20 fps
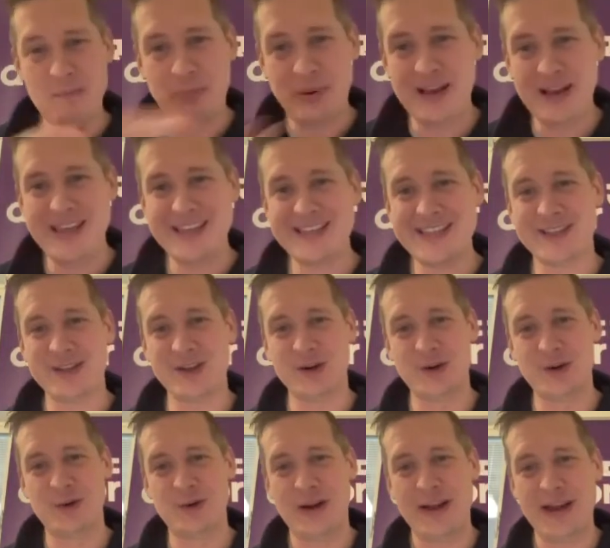Please
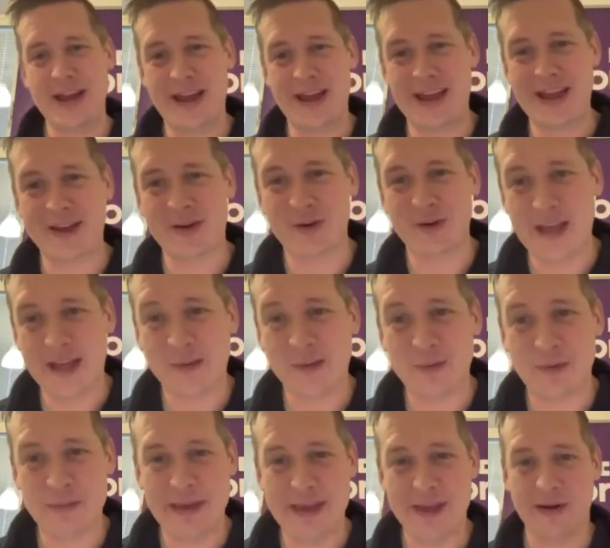do connect
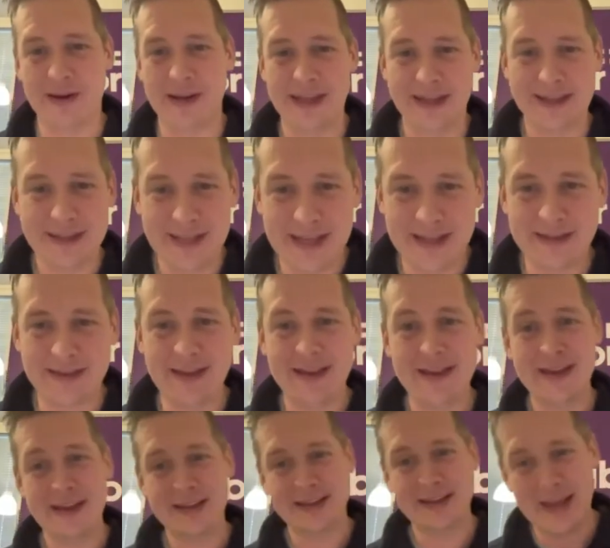with me on
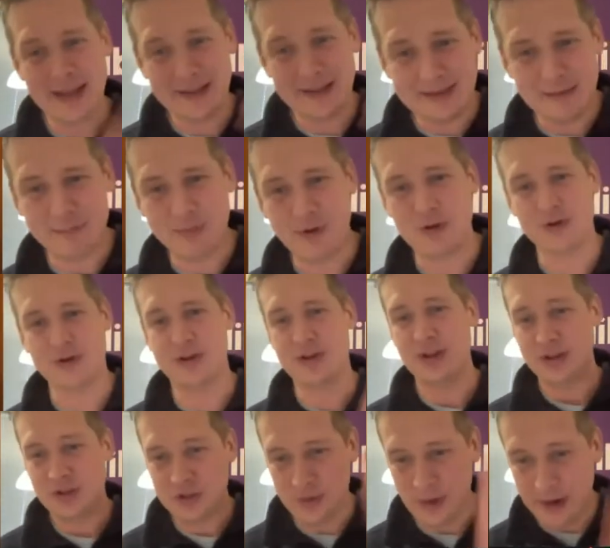LinkedIn, get the book,
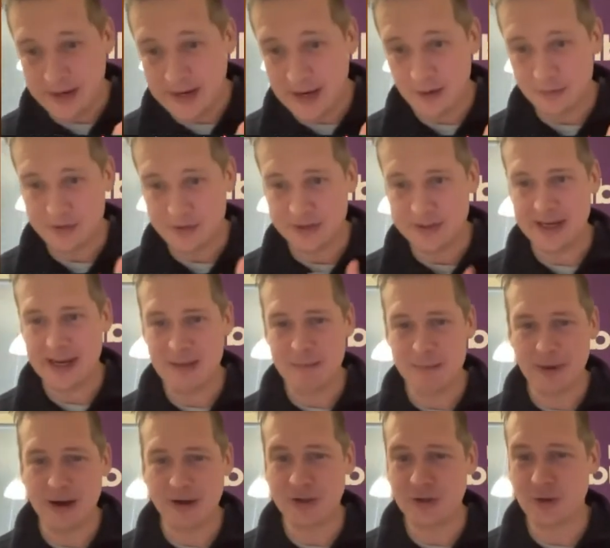try out
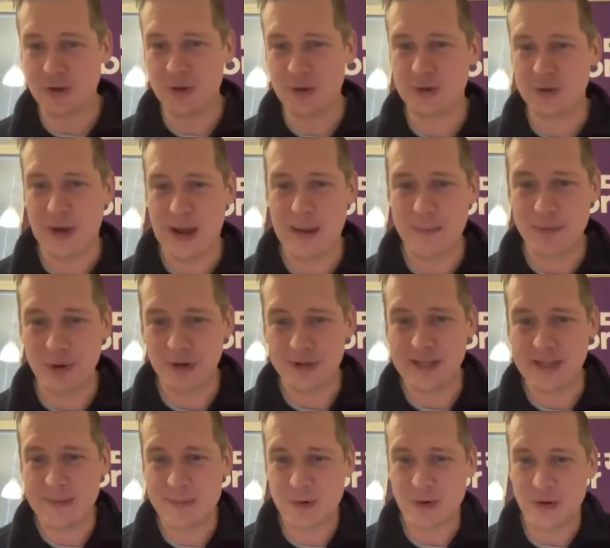Delibr to help your
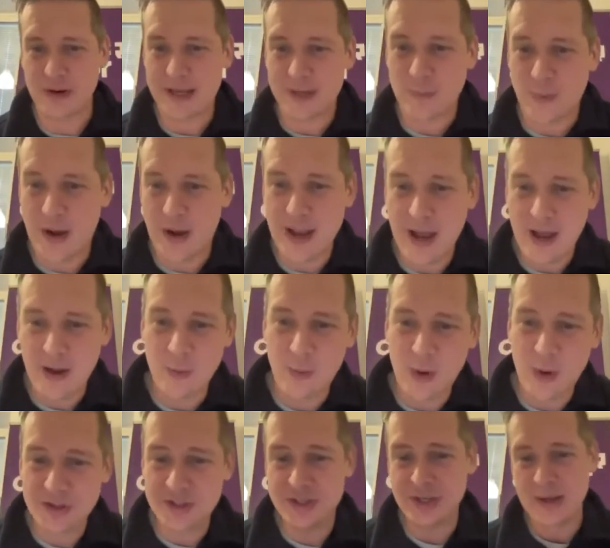team connect why, how,
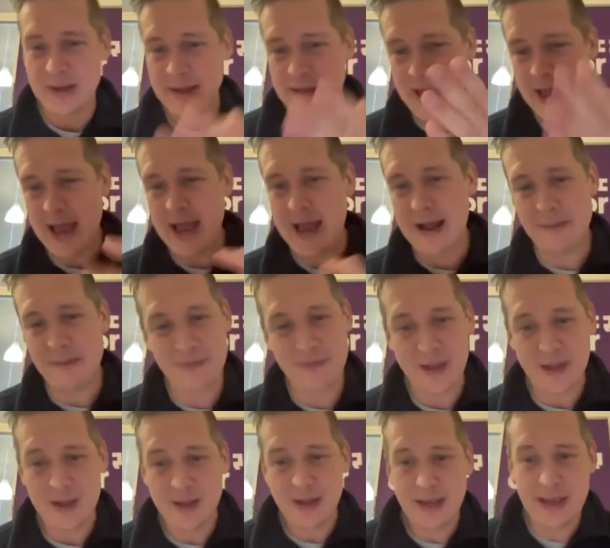what.
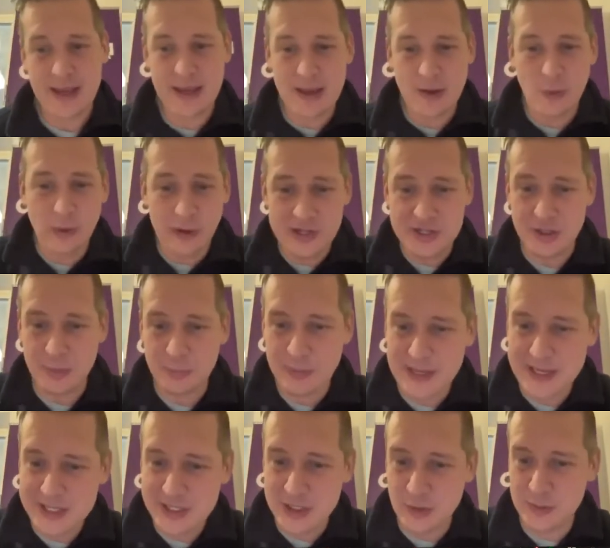And also,
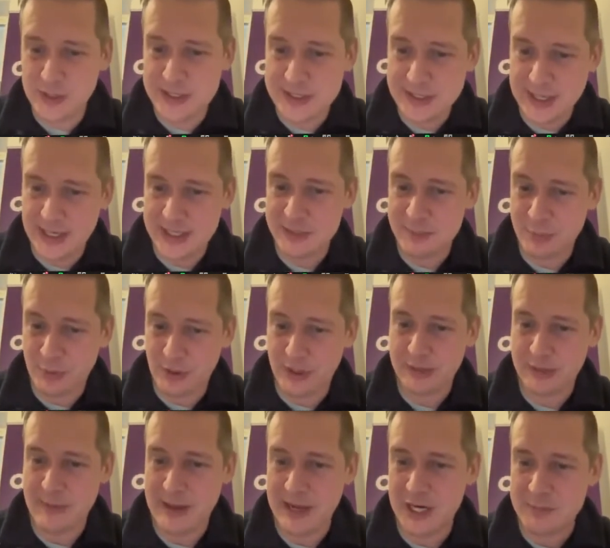please do discuss
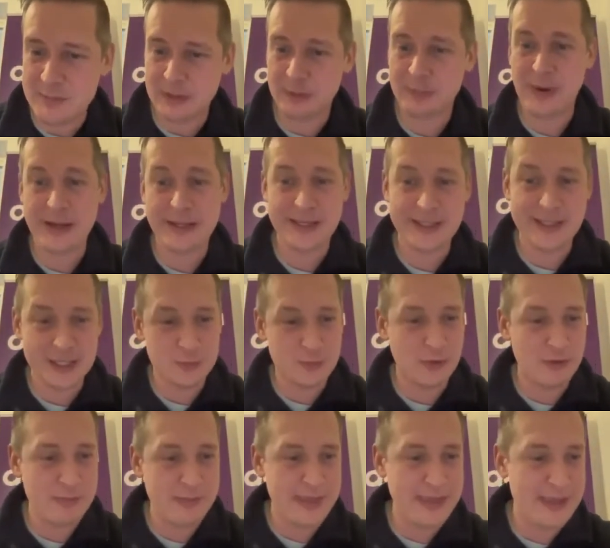product management practices
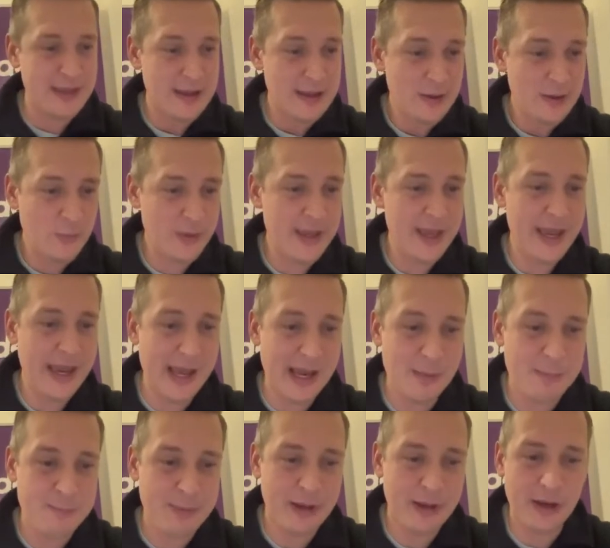with me. We
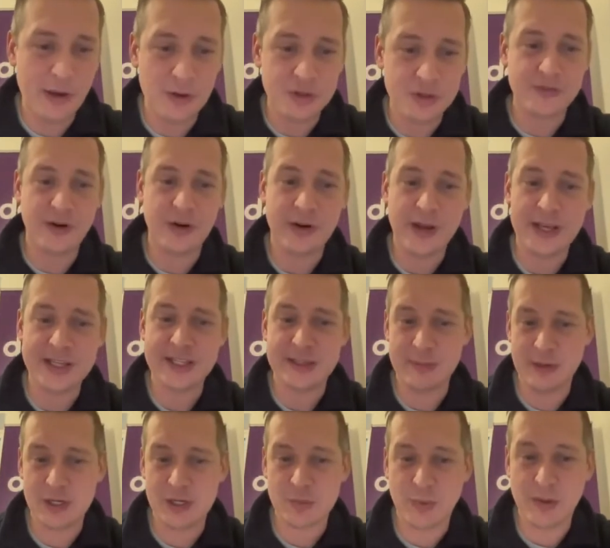help a lot of our
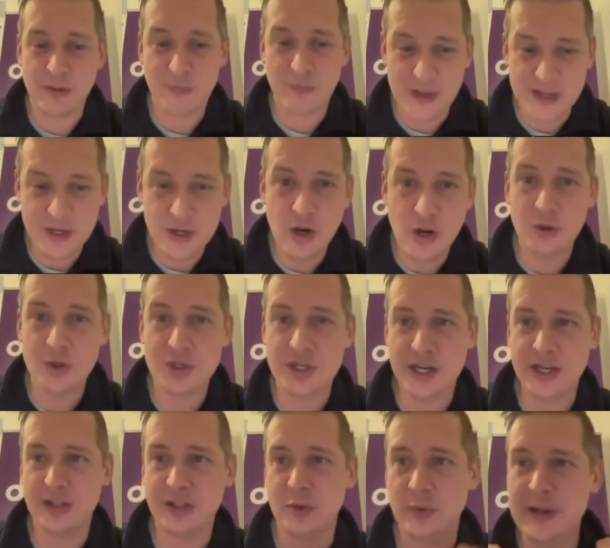customers with free
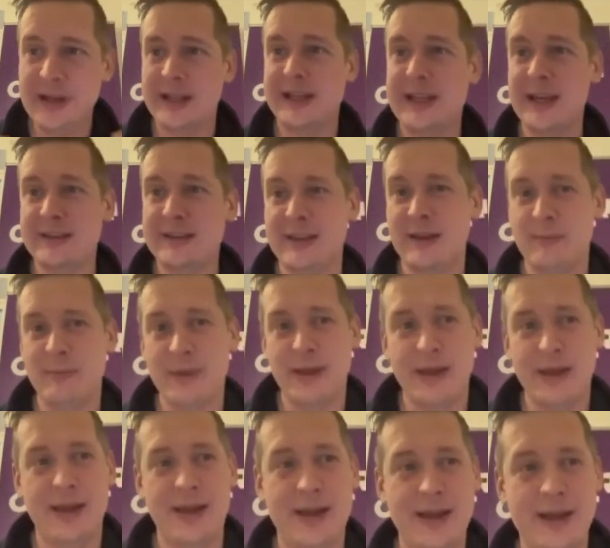coaching to really get them
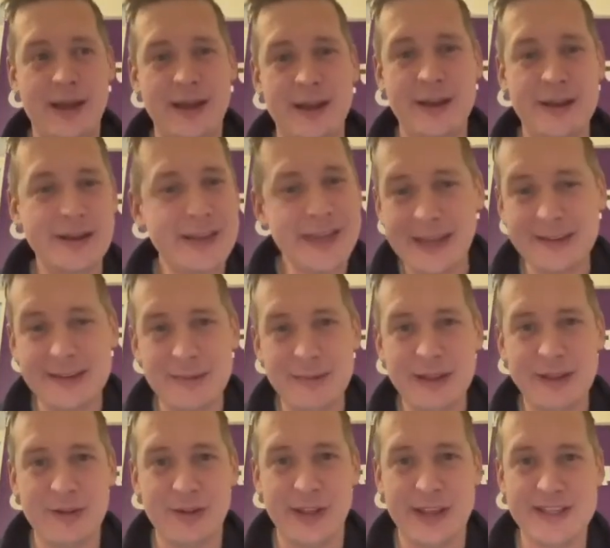
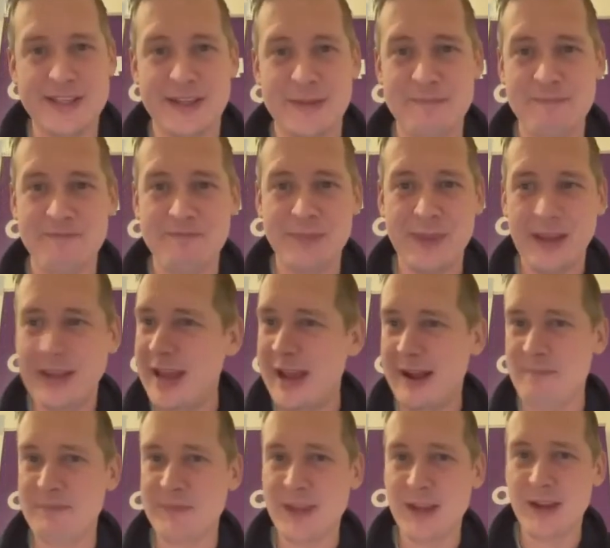into this.
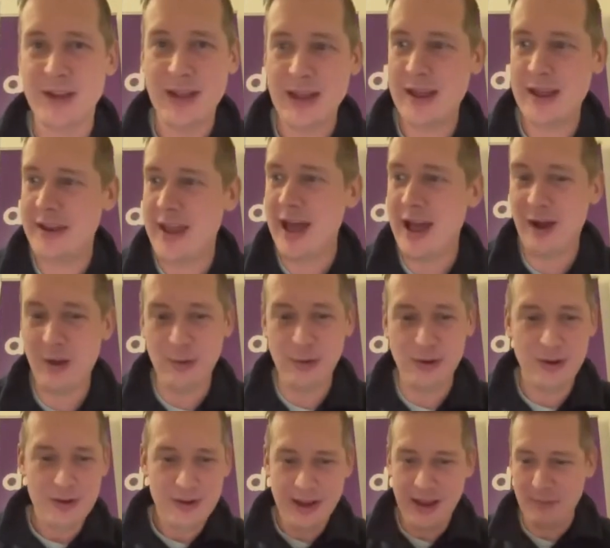Yeah. And
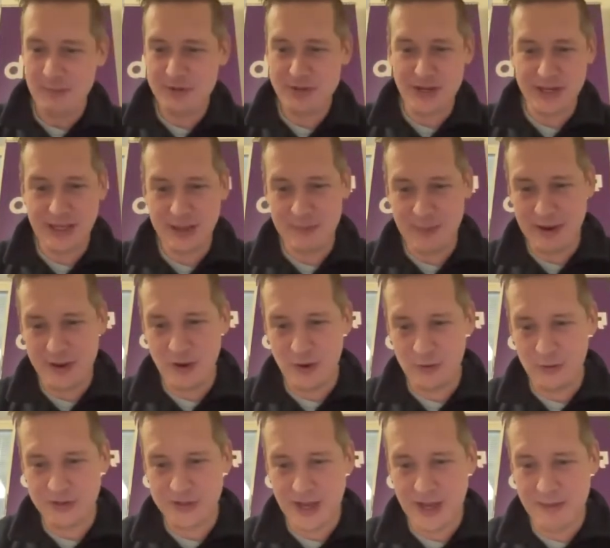now I'm checking my
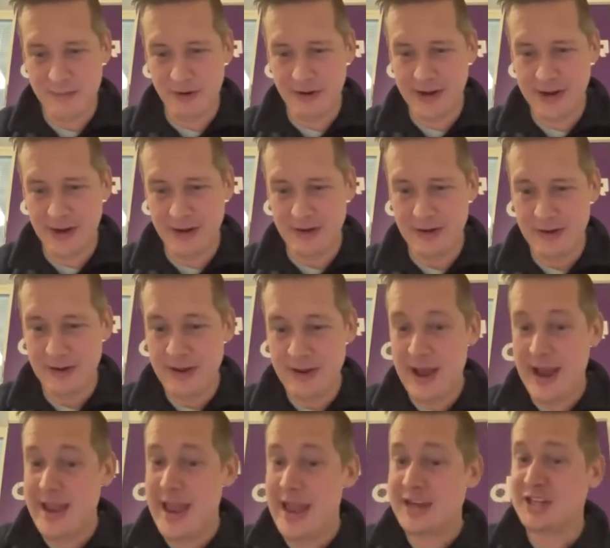own timer here.
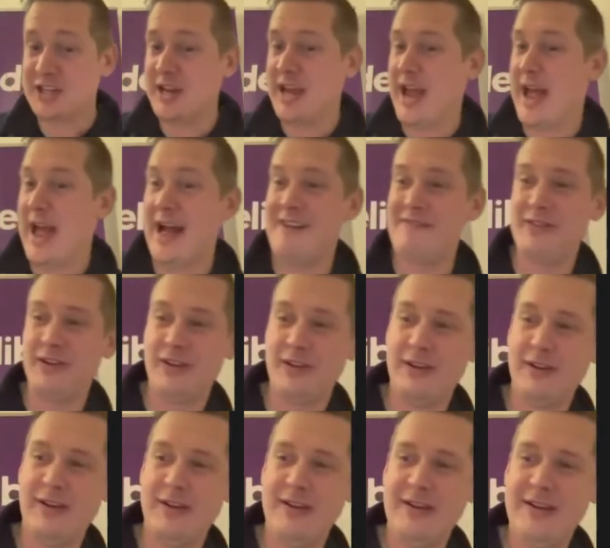I actually have
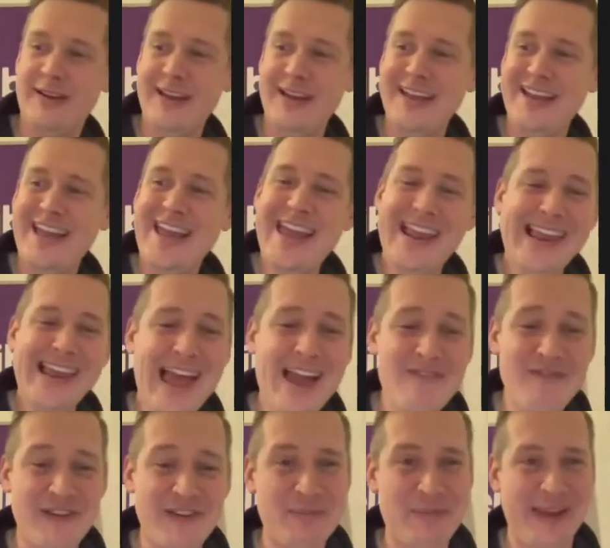
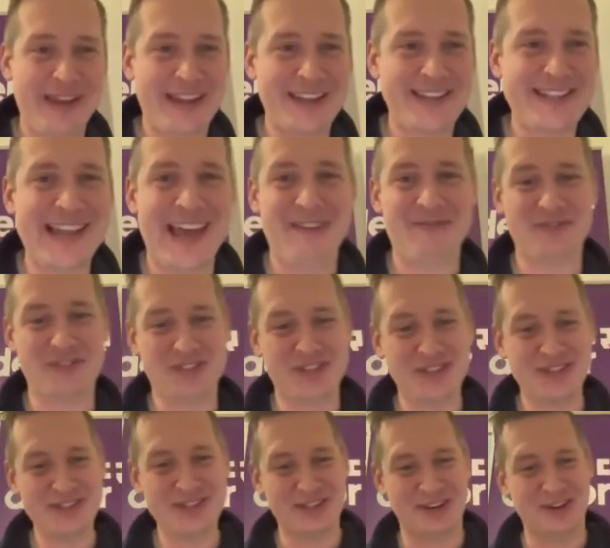11 minutes
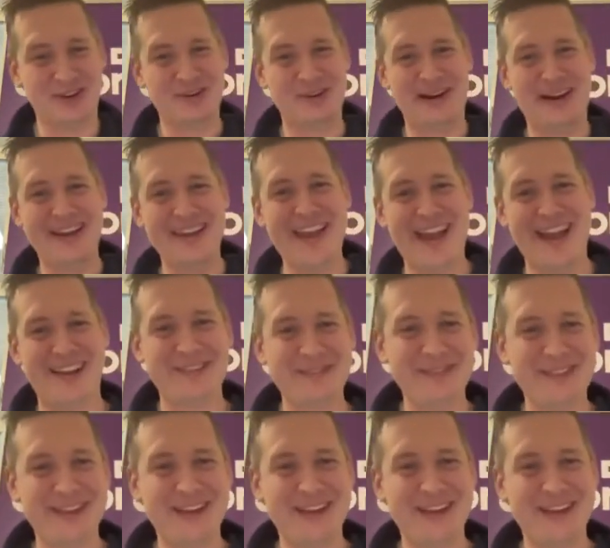left. So yeah.